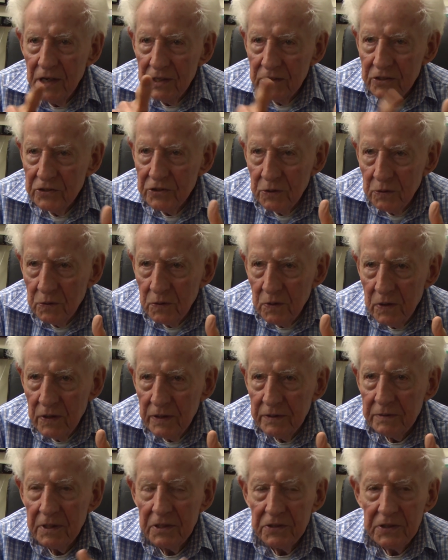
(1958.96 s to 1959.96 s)
so
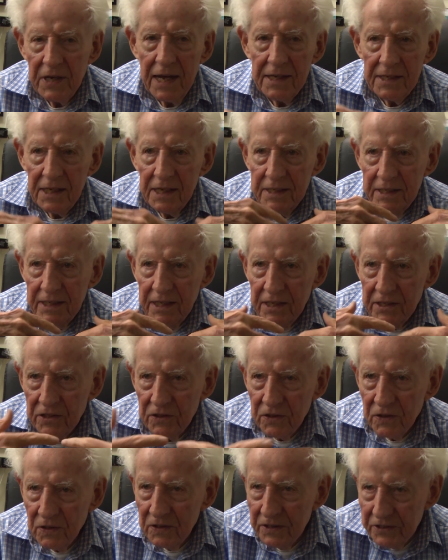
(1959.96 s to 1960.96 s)
on, because I'd like to get an
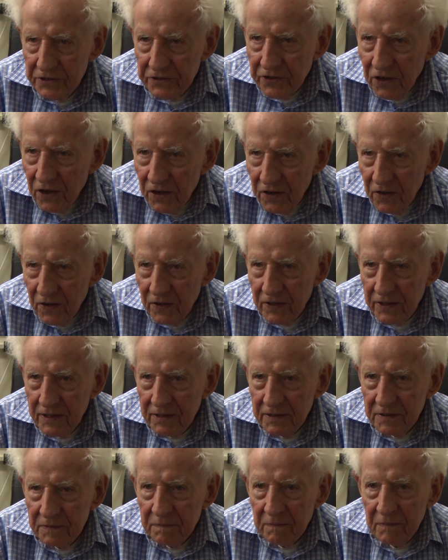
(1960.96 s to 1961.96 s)
early start on
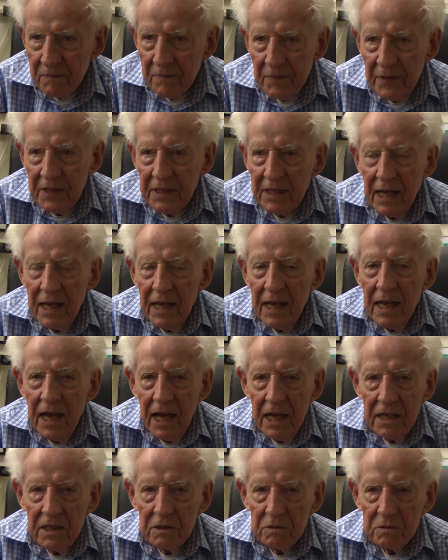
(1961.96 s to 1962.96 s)
it.
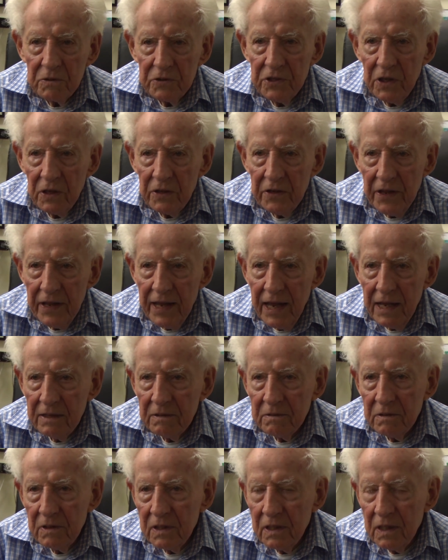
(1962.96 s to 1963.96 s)
And as a result of that,
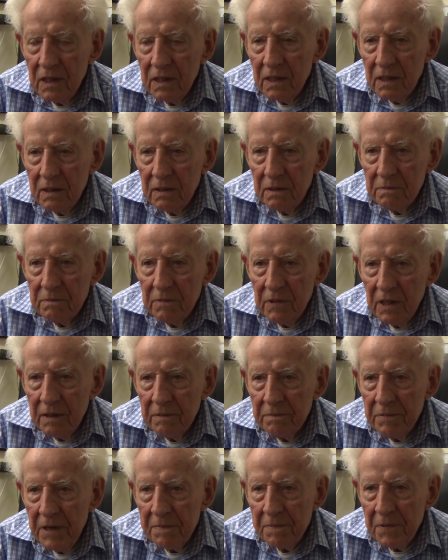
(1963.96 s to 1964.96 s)

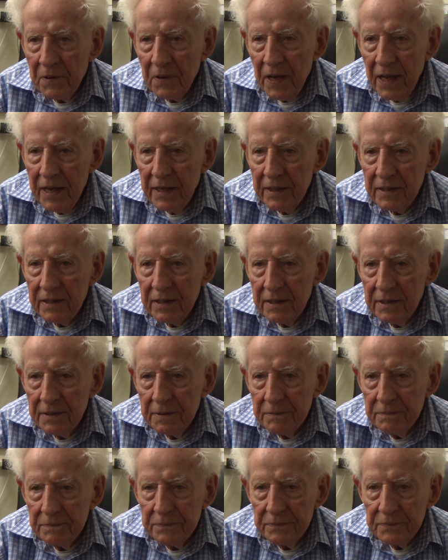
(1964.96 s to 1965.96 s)
and people like
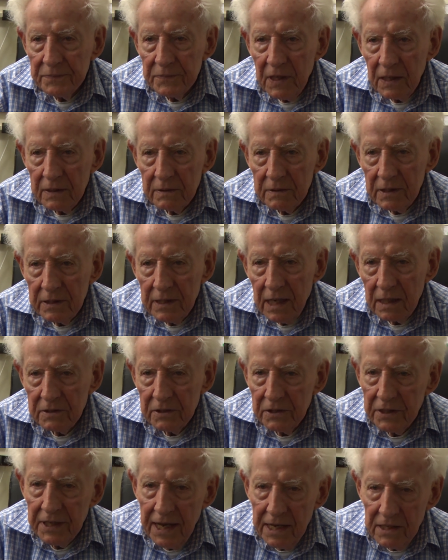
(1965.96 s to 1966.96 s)
Dr.
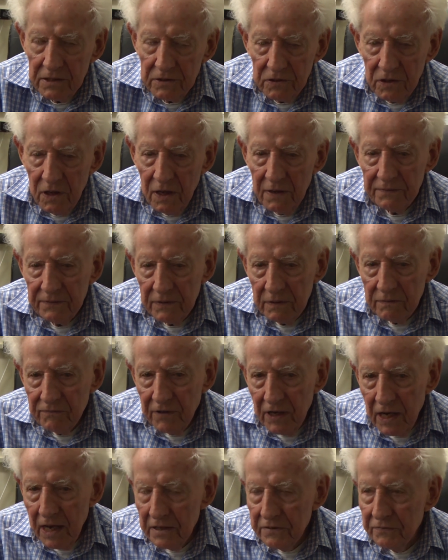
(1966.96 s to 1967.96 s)
Katzoff in
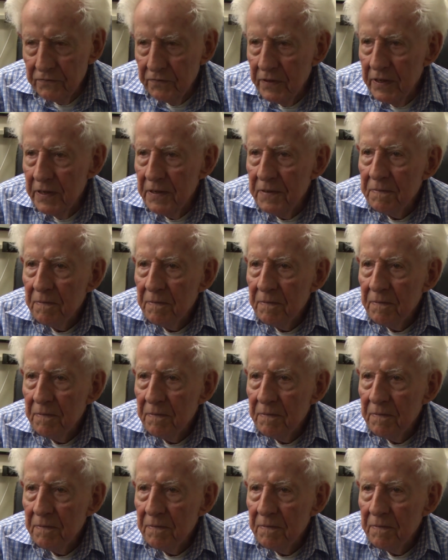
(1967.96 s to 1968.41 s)
philosophy,